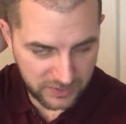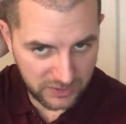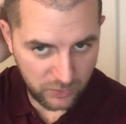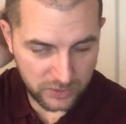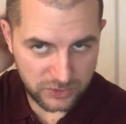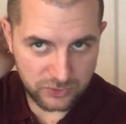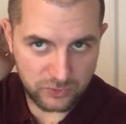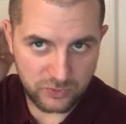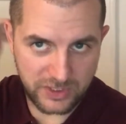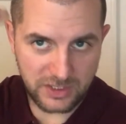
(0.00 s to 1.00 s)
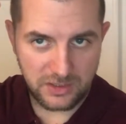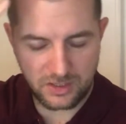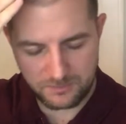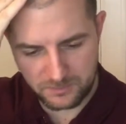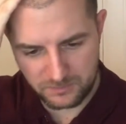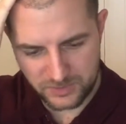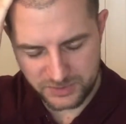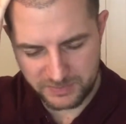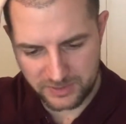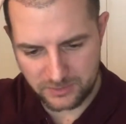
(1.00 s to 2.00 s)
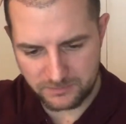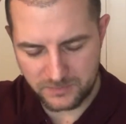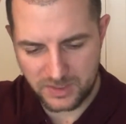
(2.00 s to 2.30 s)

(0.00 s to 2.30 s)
in order to heal up much better.